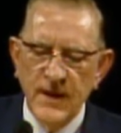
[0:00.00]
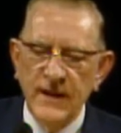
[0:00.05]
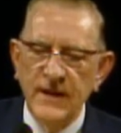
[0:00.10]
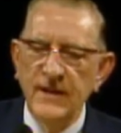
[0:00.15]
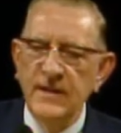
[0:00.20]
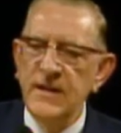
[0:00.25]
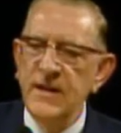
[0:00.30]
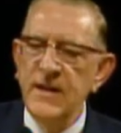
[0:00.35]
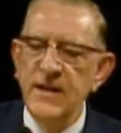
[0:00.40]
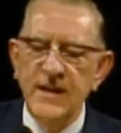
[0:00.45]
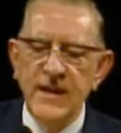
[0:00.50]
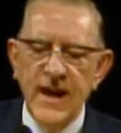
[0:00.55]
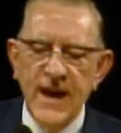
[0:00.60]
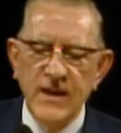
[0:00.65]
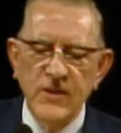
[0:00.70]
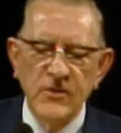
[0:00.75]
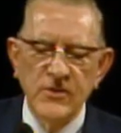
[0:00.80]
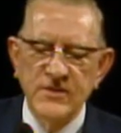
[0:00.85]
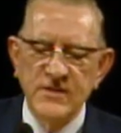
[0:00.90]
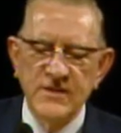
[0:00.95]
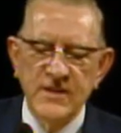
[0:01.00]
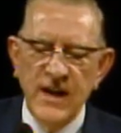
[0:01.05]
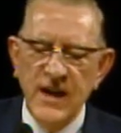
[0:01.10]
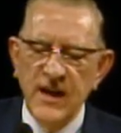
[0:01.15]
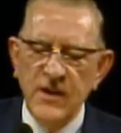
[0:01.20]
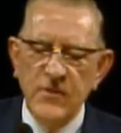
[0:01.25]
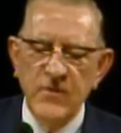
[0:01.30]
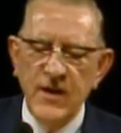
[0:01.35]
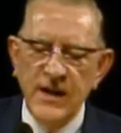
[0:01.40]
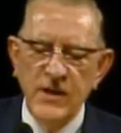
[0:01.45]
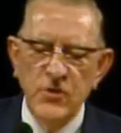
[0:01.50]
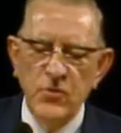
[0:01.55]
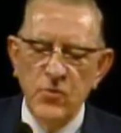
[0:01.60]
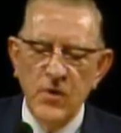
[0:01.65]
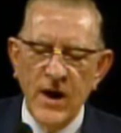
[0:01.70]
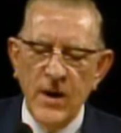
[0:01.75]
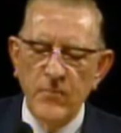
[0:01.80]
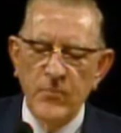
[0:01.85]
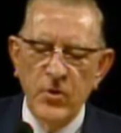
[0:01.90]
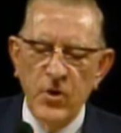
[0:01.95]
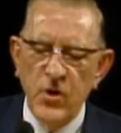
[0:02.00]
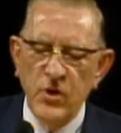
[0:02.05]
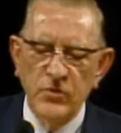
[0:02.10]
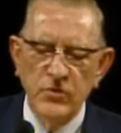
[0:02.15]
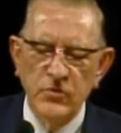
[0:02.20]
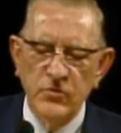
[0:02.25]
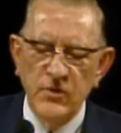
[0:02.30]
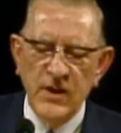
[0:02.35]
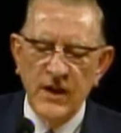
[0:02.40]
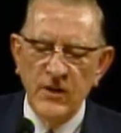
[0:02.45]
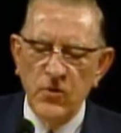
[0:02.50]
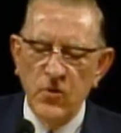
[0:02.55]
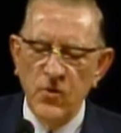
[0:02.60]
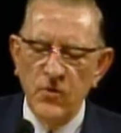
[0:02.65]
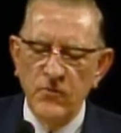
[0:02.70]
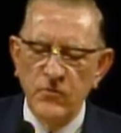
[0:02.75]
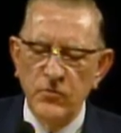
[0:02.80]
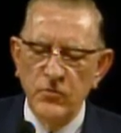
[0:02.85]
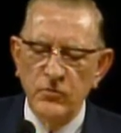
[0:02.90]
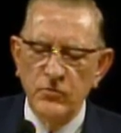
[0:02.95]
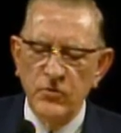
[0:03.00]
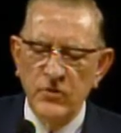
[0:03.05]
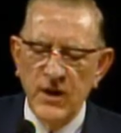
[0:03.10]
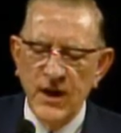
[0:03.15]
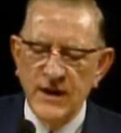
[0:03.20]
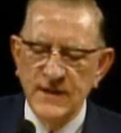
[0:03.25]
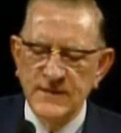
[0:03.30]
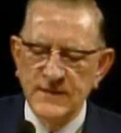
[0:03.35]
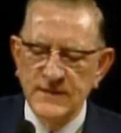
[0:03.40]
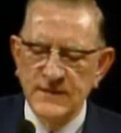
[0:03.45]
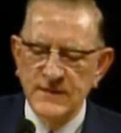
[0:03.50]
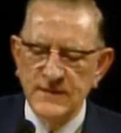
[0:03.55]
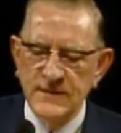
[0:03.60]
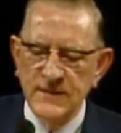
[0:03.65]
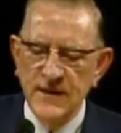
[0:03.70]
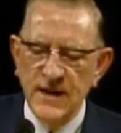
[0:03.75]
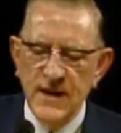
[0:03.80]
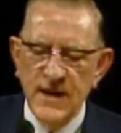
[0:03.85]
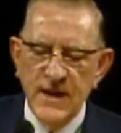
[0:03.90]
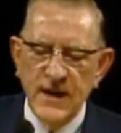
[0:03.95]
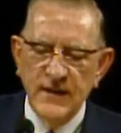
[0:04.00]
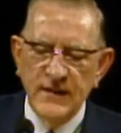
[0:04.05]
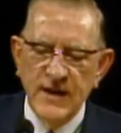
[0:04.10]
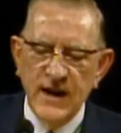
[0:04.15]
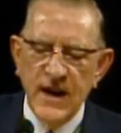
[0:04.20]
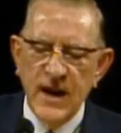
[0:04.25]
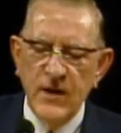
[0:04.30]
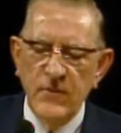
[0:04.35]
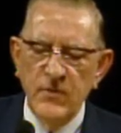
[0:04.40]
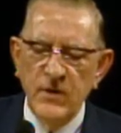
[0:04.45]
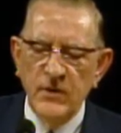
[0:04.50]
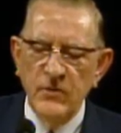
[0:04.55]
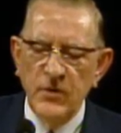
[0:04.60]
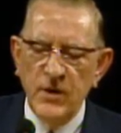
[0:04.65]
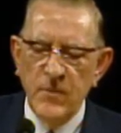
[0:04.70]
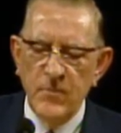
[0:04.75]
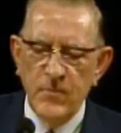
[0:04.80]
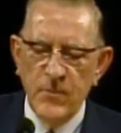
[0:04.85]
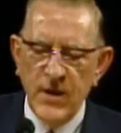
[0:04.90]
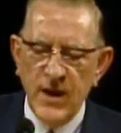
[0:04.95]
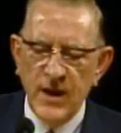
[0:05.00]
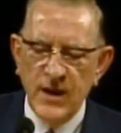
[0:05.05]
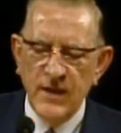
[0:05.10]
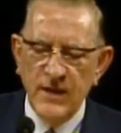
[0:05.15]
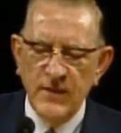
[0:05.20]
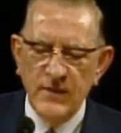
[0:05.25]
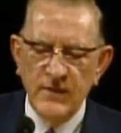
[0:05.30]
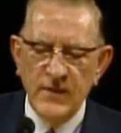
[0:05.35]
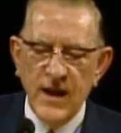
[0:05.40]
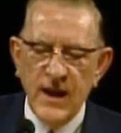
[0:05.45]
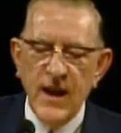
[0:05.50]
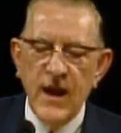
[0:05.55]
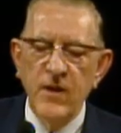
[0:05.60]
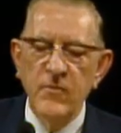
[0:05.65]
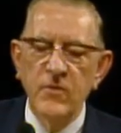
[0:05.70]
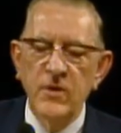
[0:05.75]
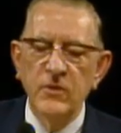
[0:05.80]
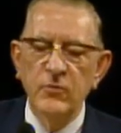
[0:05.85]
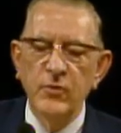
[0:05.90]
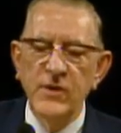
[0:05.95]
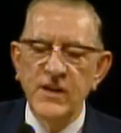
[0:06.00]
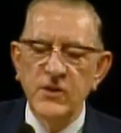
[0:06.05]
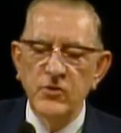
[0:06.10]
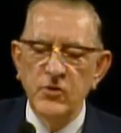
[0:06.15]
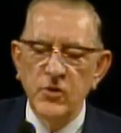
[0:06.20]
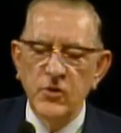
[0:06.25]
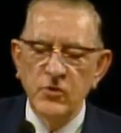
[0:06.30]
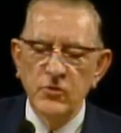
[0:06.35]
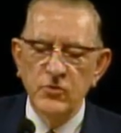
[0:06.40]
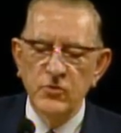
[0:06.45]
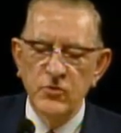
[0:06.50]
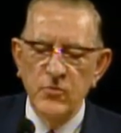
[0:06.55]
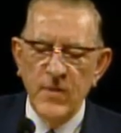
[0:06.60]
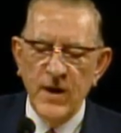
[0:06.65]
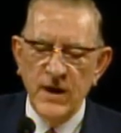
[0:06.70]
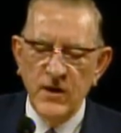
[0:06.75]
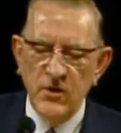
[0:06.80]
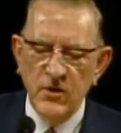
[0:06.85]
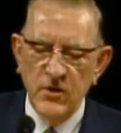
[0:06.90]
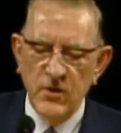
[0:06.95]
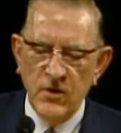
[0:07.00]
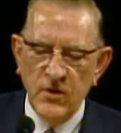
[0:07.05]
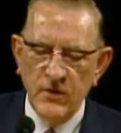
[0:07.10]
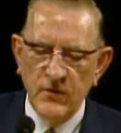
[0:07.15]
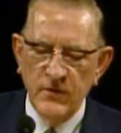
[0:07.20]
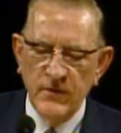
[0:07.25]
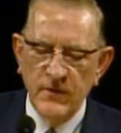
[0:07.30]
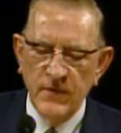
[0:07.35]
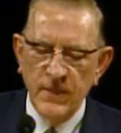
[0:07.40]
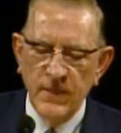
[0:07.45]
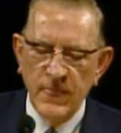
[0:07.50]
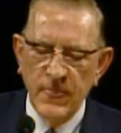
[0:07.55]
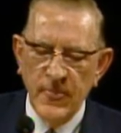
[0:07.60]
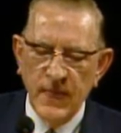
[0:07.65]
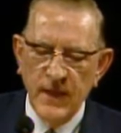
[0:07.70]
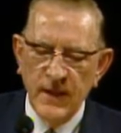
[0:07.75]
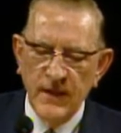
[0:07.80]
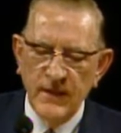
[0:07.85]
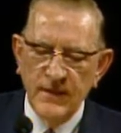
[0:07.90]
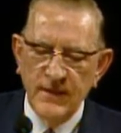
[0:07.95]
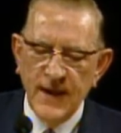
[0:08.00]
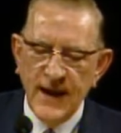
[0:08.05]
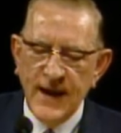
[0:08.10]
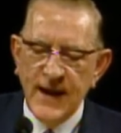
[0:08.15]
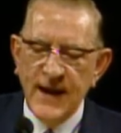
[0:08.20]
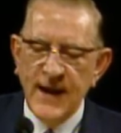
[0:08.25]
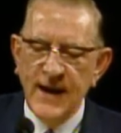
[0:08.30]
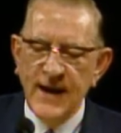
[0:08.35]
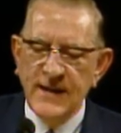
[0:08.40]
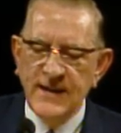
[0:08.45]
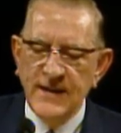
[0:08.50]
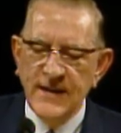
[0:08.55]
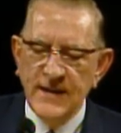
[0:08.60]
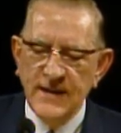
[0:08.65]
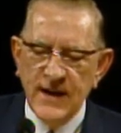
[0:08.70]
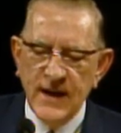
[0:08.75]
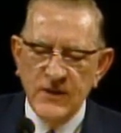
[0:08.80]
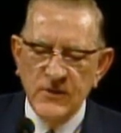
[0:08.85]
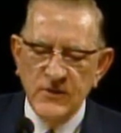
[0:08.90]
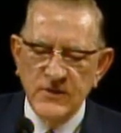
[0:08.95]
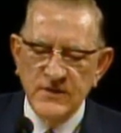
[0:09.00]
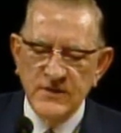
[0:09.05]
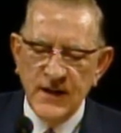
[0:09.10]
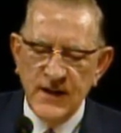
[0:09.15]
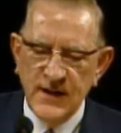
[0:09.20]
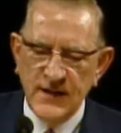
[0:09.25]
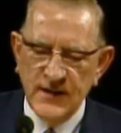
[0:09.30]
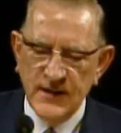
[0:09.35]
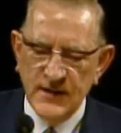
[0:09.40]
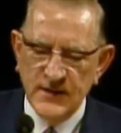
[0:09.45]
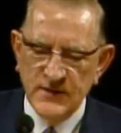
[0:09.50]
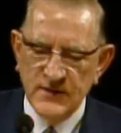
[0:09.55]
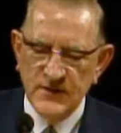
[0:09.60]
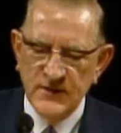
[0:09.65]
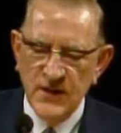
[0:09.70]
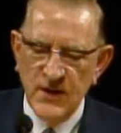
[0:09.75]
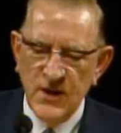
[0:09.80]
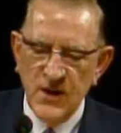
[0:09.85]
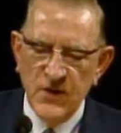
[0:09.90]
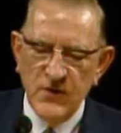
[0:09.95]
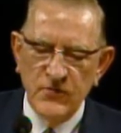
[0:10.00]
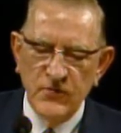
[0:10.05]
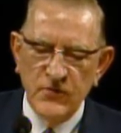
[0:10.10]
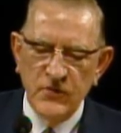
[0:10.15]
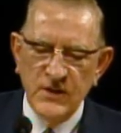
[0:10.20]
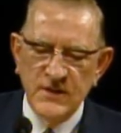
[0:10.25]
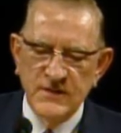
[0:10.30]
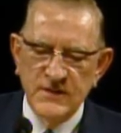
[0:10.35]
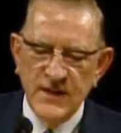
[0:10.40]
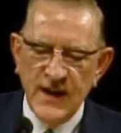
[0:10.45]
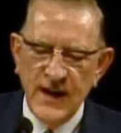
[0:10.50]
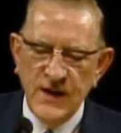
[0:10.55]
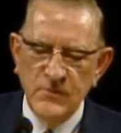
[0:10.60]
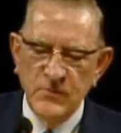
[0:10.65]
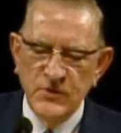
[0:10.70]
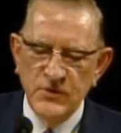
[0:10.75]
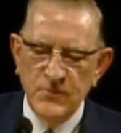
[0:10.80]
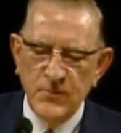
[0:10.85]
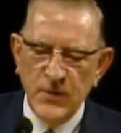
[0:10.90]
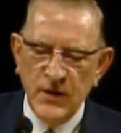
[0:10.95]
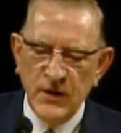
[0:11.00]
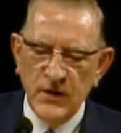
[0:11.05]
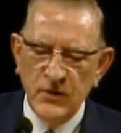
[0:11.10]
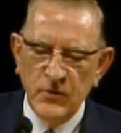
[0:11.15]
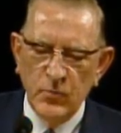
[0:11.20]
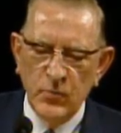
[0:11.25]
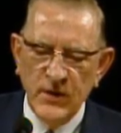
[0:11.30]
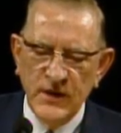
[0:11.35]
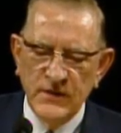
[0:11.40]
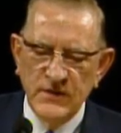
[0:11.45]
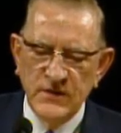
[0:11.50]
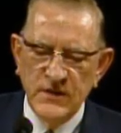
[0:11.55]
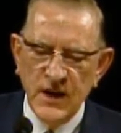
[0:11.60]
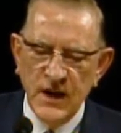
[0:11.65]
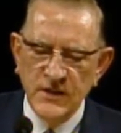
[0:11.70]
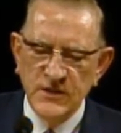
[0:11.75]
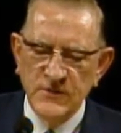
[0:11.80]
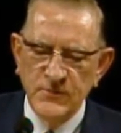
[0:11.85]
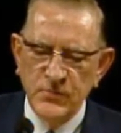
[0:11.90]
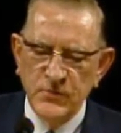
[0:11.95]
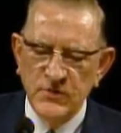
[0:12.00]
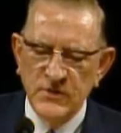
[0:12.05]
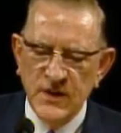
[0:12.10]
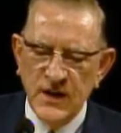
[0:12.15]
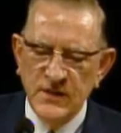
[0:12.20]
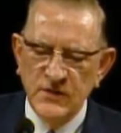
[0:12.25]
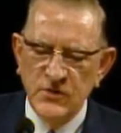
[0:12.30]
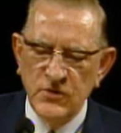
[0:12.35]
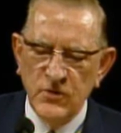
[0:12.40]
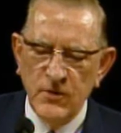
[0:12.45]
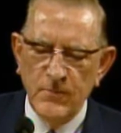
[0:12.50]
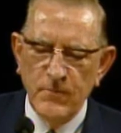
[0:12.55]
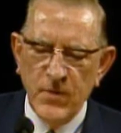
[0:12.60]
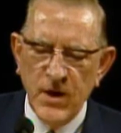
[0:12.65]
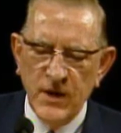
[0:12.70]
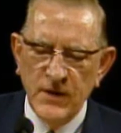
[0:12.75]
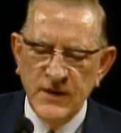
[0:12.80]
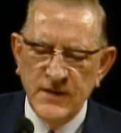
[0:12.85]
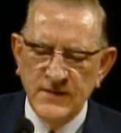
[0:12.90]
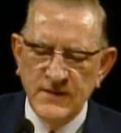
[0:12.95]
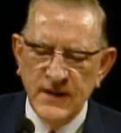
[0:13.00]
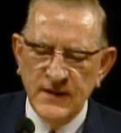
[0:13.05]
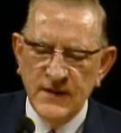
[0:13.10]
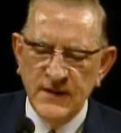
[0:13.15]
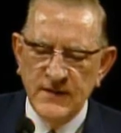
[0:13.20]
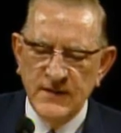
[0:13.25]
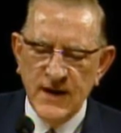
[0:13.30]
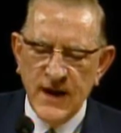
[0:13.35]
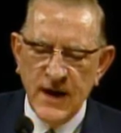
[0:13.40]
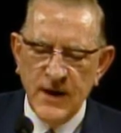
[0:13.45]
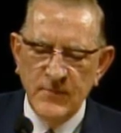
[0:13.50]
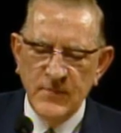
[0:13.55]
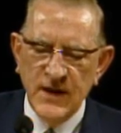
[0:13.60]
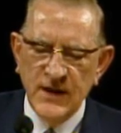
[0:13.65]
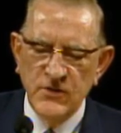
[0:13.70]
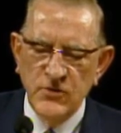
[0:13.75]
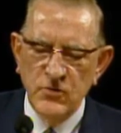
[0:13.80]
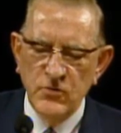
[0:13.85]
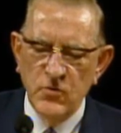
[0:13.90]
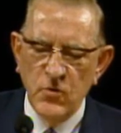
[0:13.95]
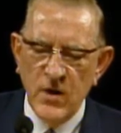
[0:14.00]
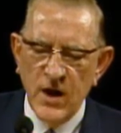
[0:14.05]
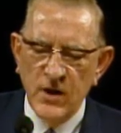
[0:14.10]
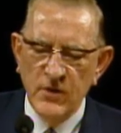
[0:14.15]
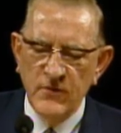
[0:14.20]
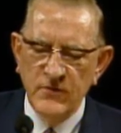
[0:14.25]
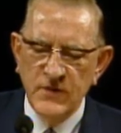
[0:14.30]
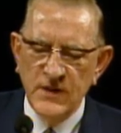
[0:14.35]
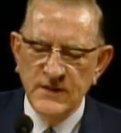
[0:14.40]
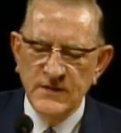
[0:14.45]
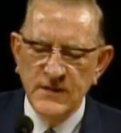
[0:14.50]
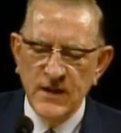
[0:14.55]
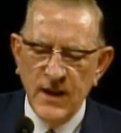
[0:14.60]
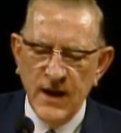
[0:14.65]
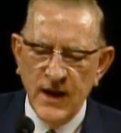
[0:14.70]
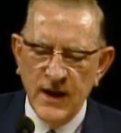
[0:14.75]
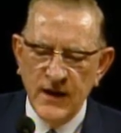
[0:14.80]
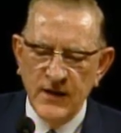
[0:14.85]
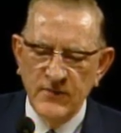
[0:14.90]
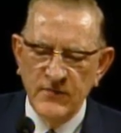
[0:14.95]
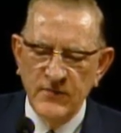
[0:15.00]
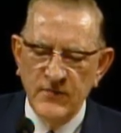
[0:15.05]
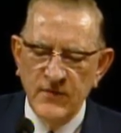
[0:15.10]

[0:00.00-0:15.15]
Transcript: Ye cannot say when you are brought to that awful crisis that I will repent, that I will return to my God. Nay, ye cannot say this, for the same Spirit which does possess your bodies at the time that you go out of this life,